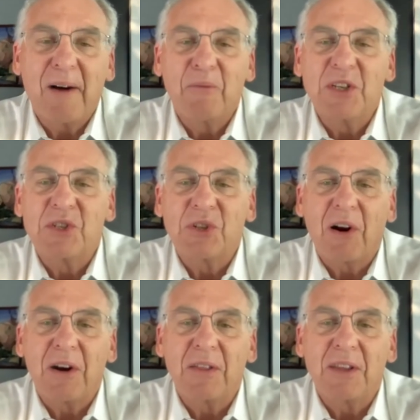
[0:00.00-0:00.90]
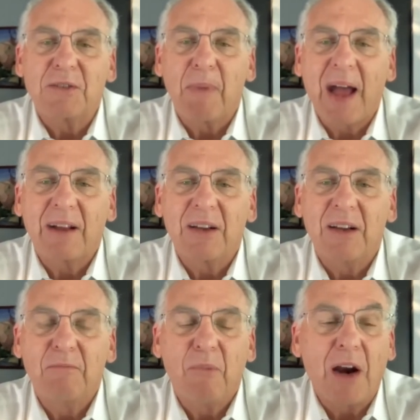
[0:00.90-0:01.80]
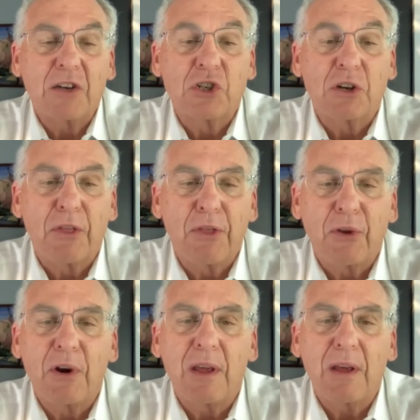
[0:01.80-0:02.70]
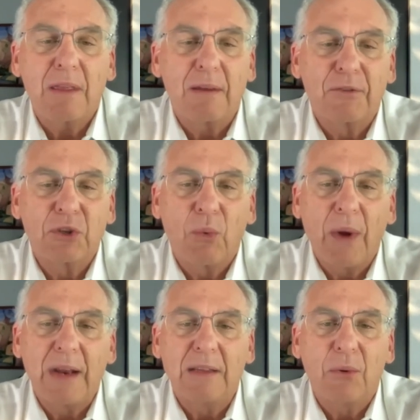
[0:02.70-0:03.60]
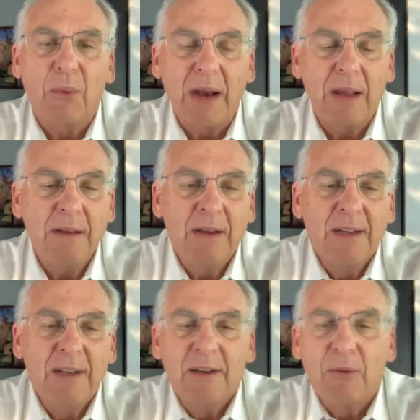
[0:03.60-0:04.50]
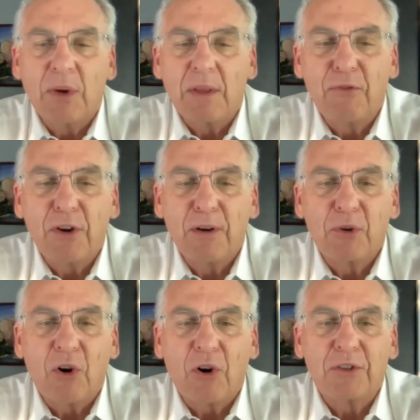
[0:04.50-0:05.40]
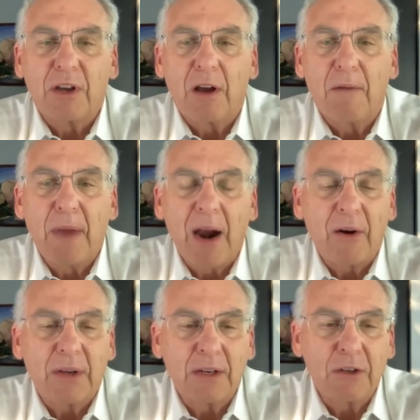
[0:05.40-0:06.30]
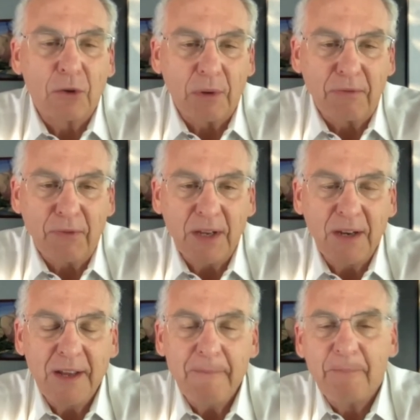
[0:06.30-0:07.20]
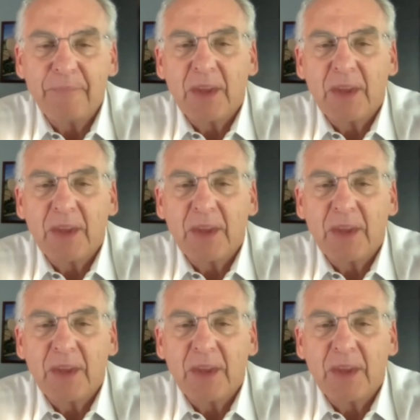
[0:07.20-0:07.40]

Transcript: We started this back on March 30th of 2020 with a film called American Graffiti.